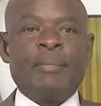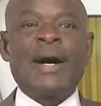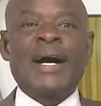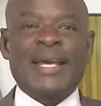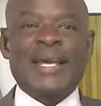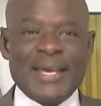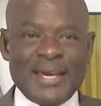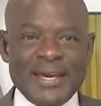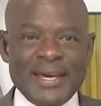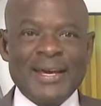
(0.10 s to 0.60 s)

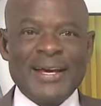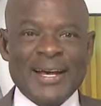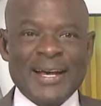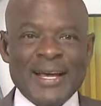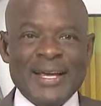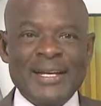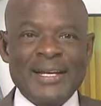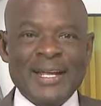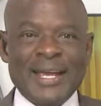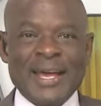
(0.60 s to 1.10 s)
Back
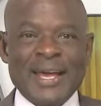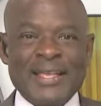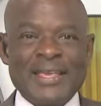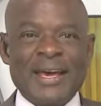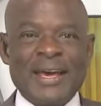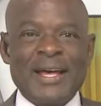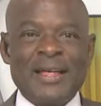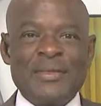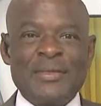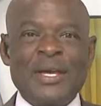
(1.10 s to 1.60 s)
here in
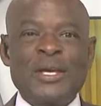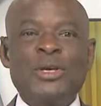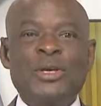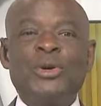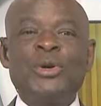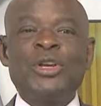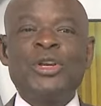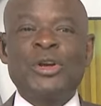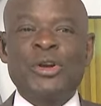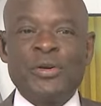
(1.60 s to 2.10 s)
Kenya, the
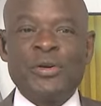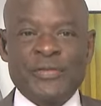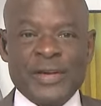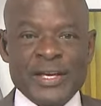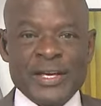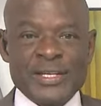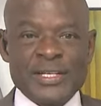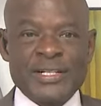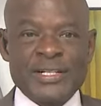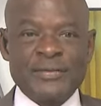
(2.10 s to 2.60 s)
Union of
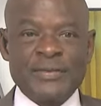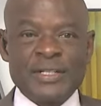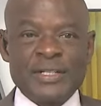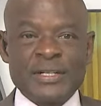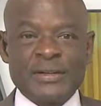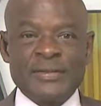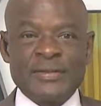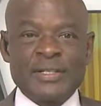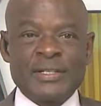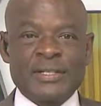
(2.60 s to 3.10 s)
Kenya Civil
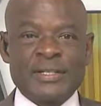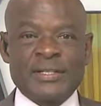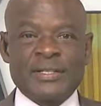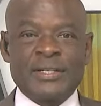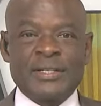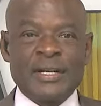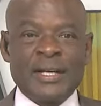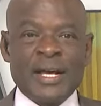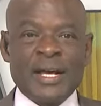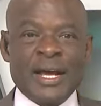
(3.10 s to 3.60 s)

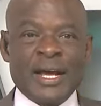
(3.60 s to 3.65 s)
Servants